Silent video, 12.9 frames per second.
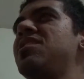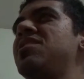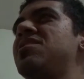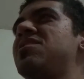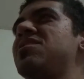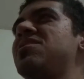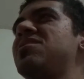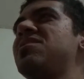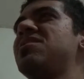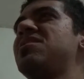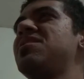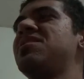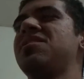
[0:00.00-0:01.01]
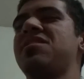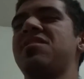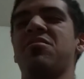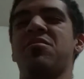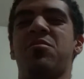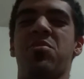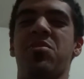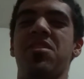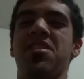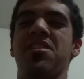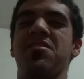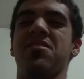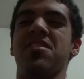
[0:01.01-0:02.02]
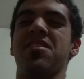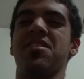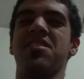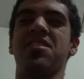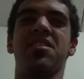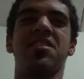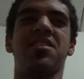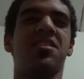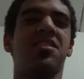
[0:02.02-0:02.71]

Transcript: And so I thought that was pretty interesting.